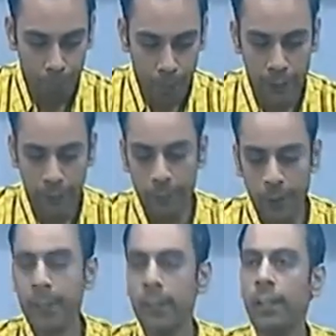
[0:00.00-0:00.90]
at the
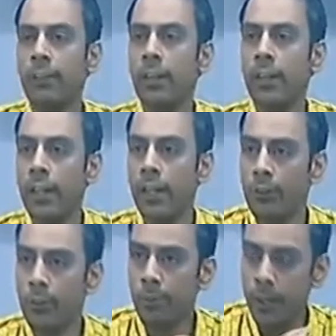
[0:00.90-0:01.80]
final level, it has
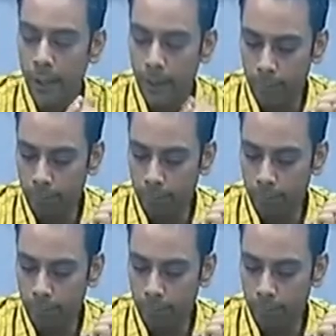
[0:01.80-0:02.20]
to be a